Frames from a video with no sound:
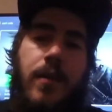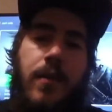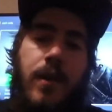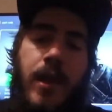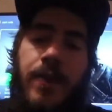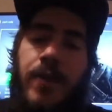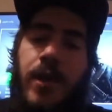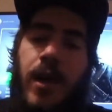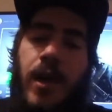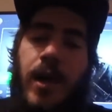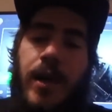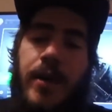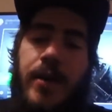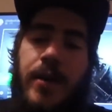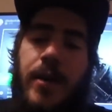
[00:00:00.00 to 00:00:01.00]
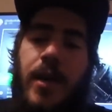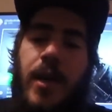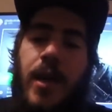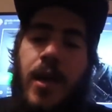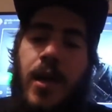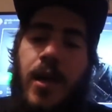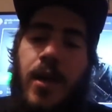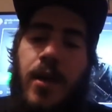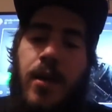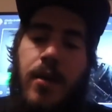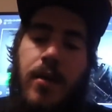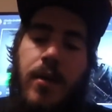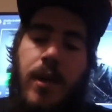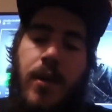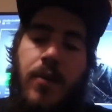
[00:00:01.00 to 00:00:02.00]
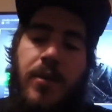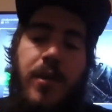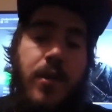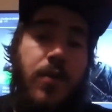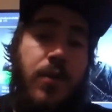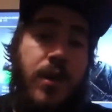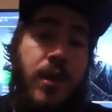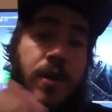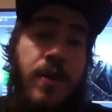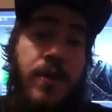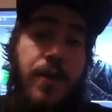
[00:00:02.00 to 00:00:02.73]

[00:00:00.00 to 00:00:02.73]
They used to do the